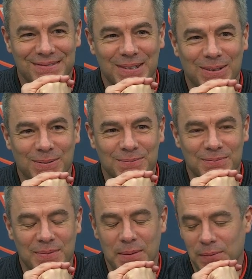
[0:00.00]
So,
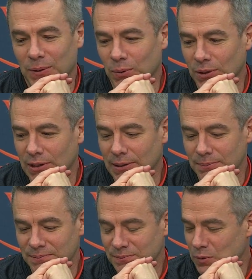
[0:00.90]
but we'll, um,
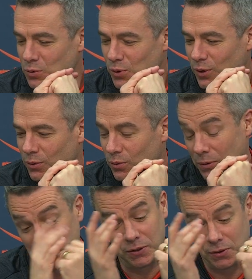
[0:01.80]
we'll, we'll
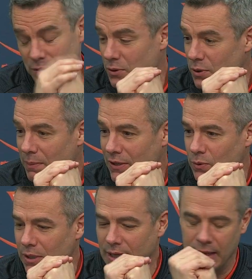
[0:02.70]
just do the best
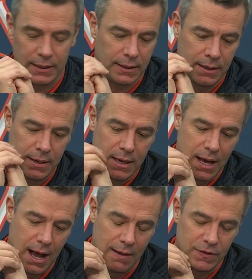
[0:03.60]
we can and
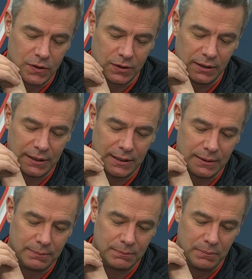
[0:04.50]
obviously
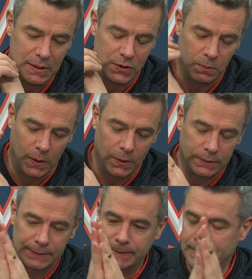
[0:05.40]
um, be smart
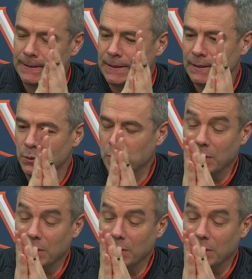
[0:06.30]
and we've